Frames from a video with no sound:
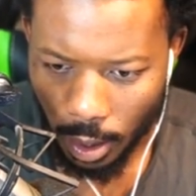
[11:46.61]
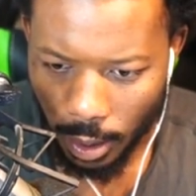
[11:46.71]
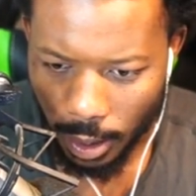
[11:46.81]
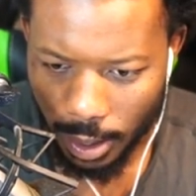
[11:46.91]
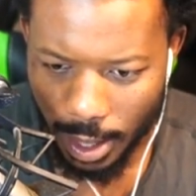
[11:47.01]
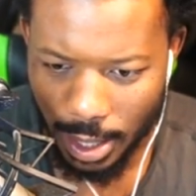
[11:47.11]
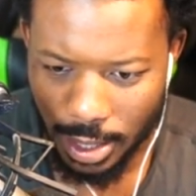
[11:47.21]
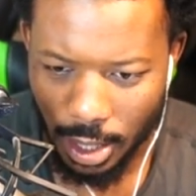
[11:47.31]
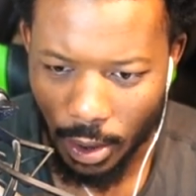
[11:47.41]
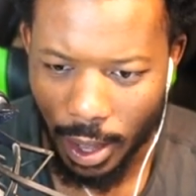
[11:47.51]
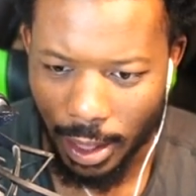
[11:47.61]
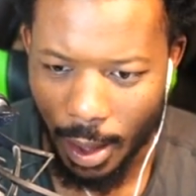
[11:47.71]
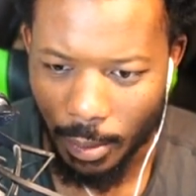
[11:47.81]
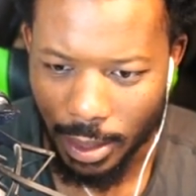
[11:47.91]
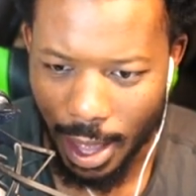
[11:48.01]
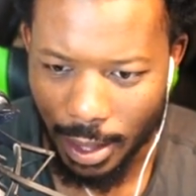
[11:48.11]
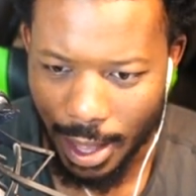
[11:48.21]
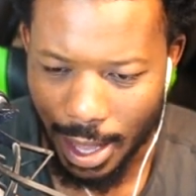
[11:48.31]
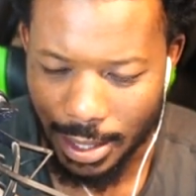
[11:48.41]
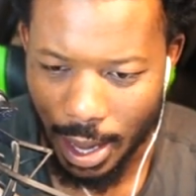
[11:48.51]
All right, yes, okay, that was
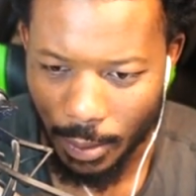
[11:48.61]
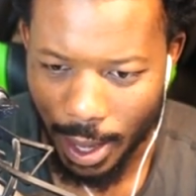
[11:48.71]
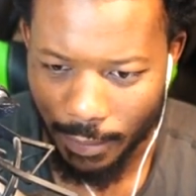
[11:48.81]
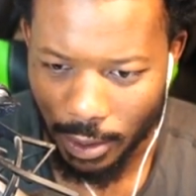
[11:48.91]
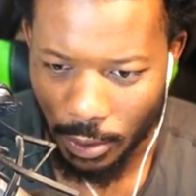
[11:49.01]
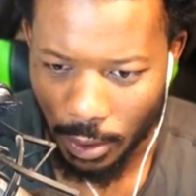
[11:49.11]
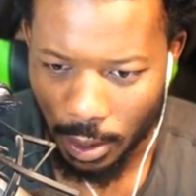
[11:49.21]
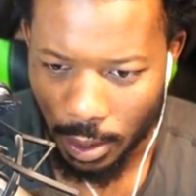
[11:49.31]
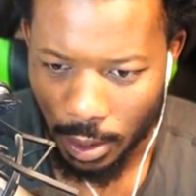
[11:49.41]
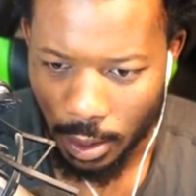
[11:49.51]
that, that's how we have to do it.